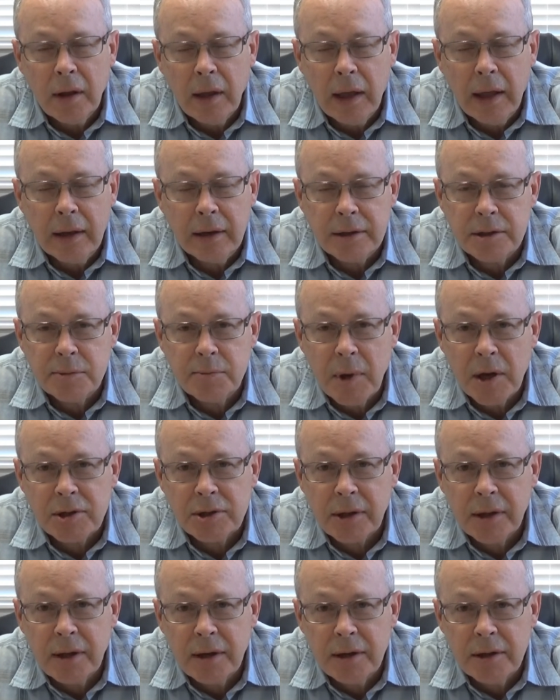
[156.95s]
and
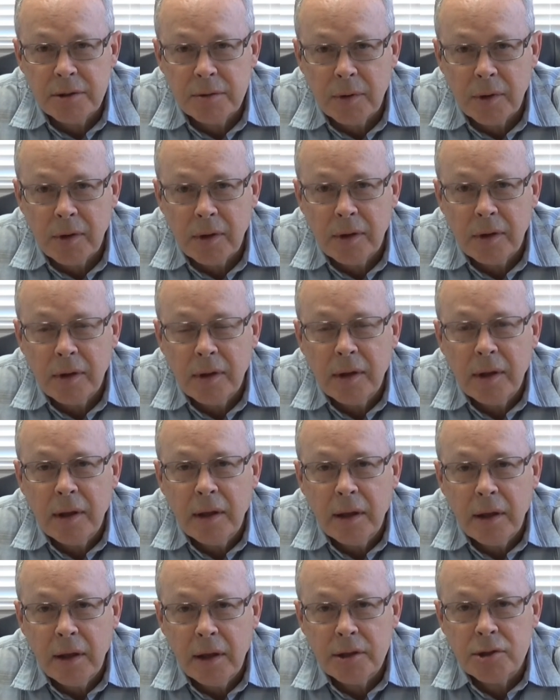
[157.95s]
especially in Israel,
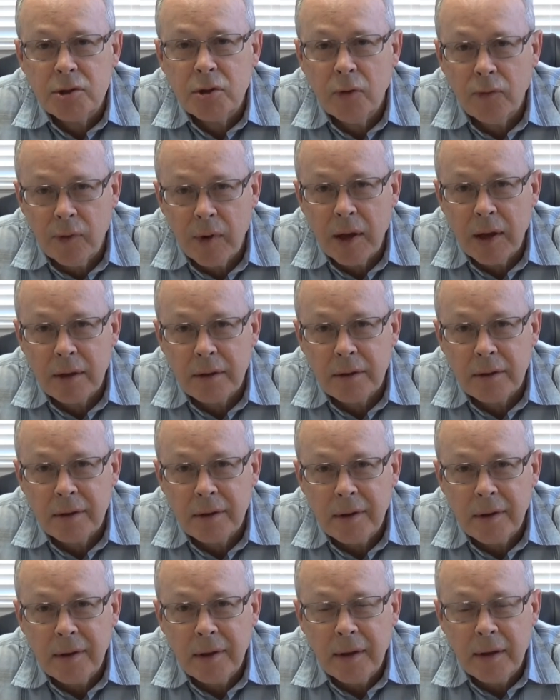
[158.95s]
is through faith
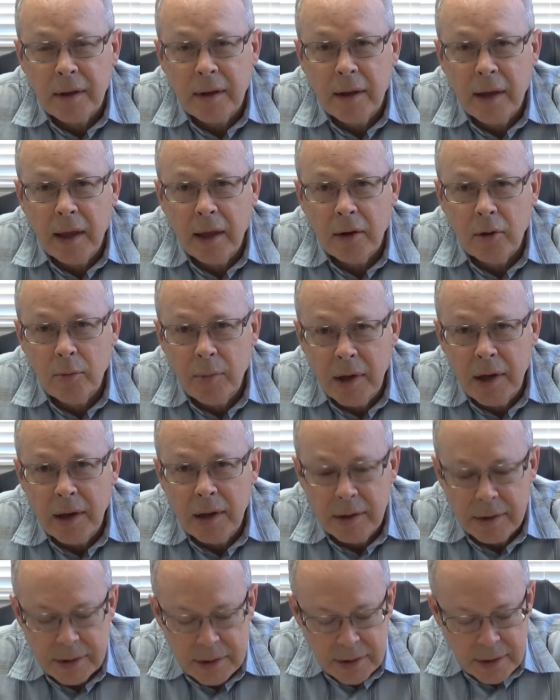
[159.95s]
and
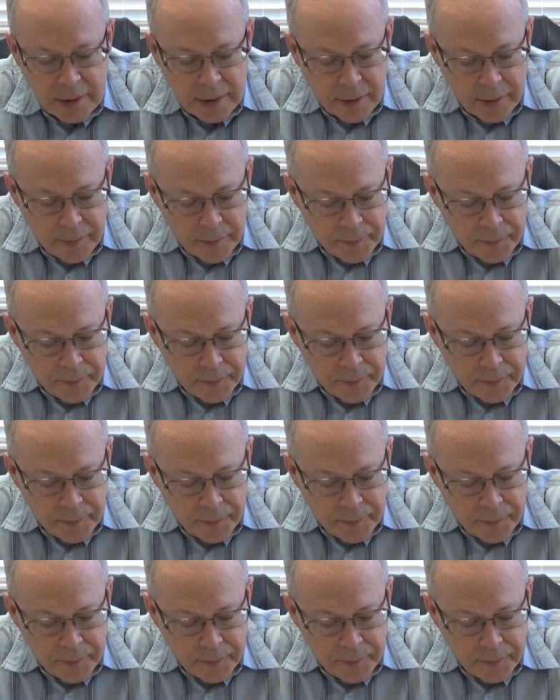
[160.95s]
obedience.